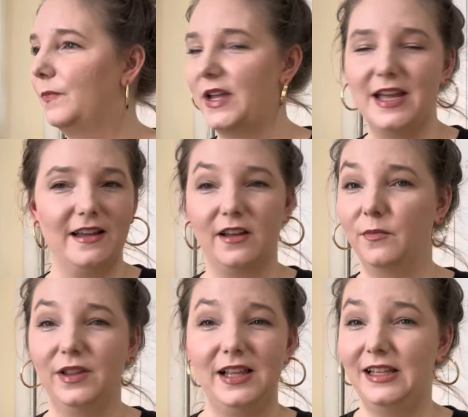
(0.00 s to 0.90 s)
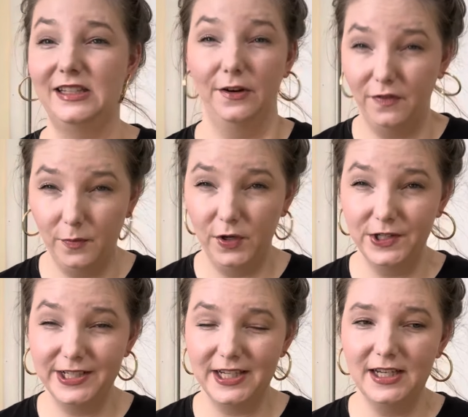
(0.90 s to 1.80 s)
being a completely different
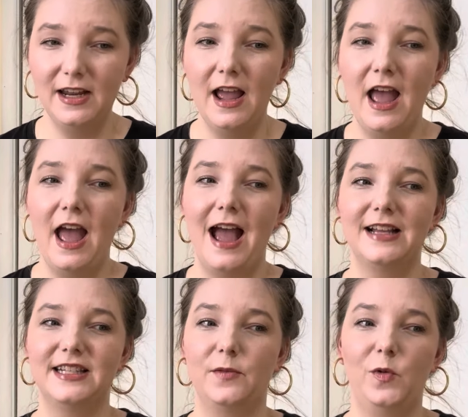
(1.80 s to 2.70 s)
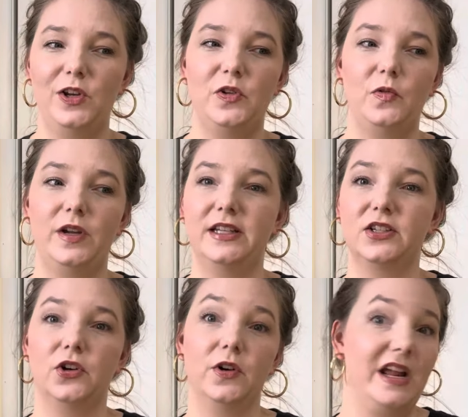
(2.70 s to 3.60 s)
person and someone who is
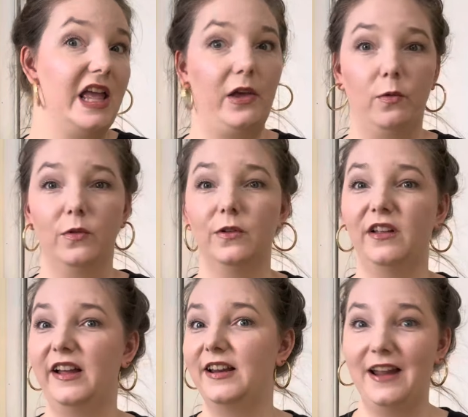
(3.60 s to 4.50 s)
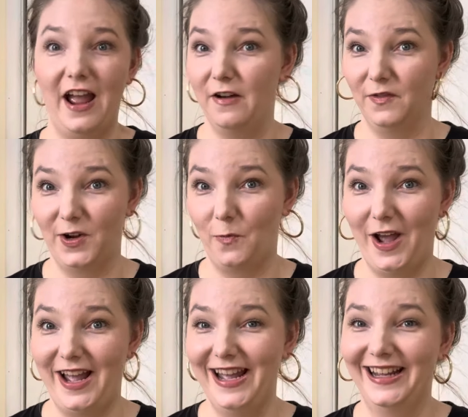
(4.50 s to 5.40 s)
her equal in every
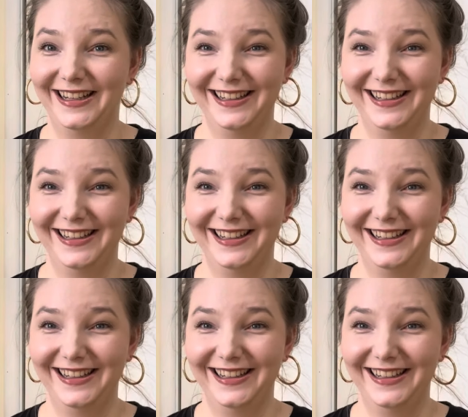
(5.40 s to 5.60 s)
way.